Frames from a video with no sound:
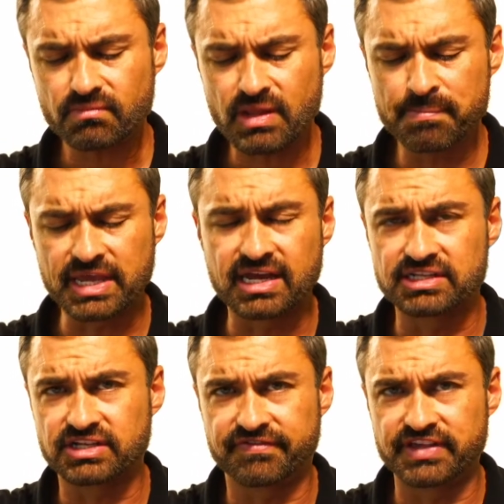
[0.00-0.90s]

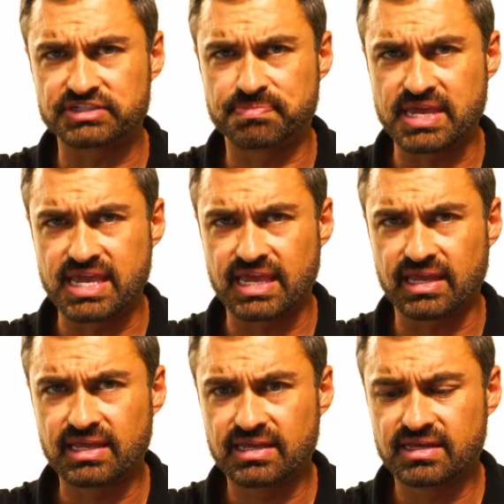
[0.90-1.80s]
because of this
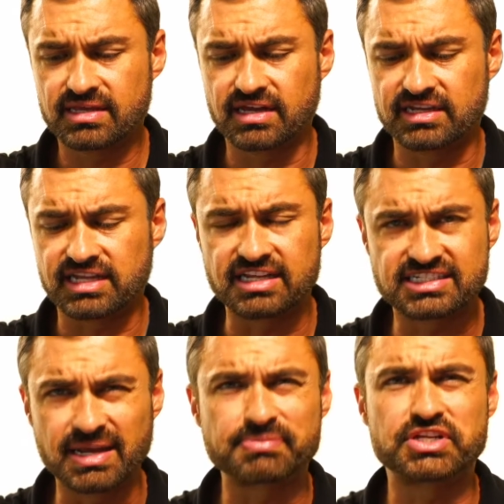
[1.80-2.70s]
being a
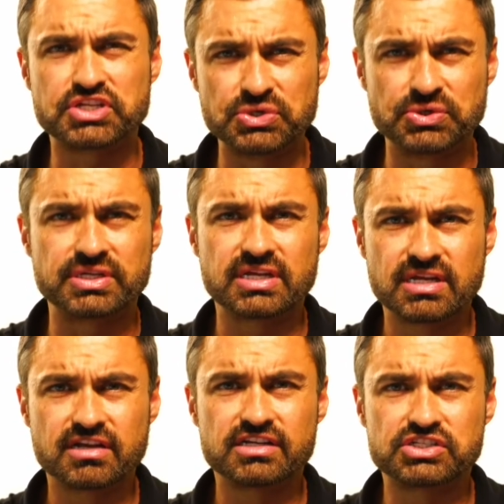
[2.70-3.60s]
substitute
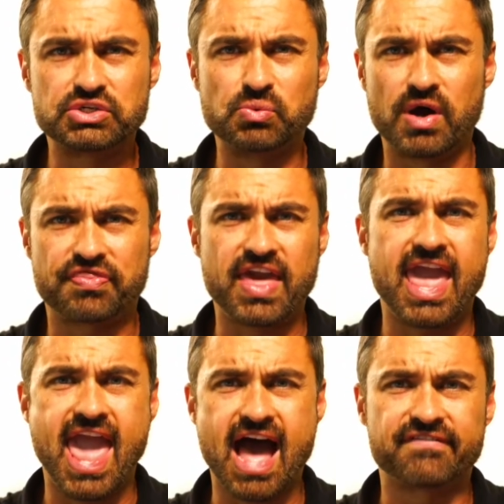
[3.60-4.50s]
to what they
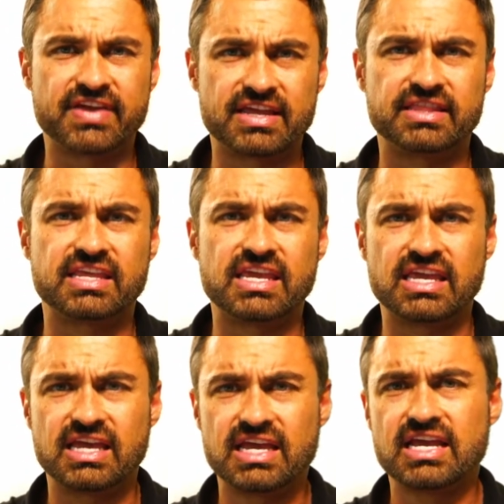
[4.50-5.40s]
have in
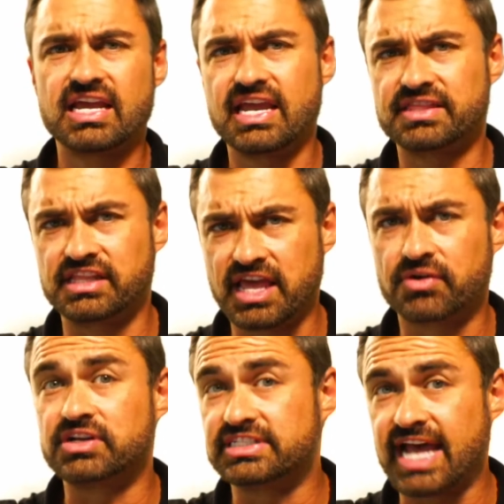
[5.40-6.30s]
the
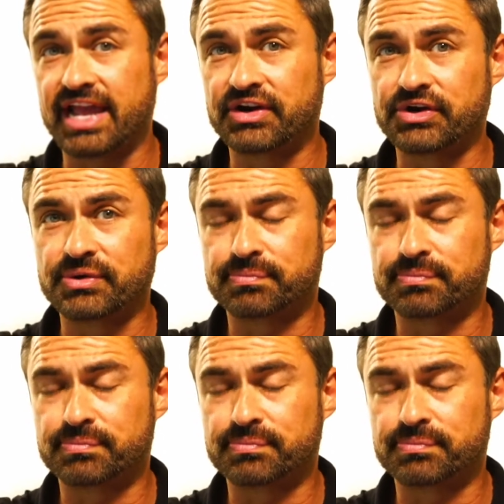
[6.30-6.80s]
Lego Designer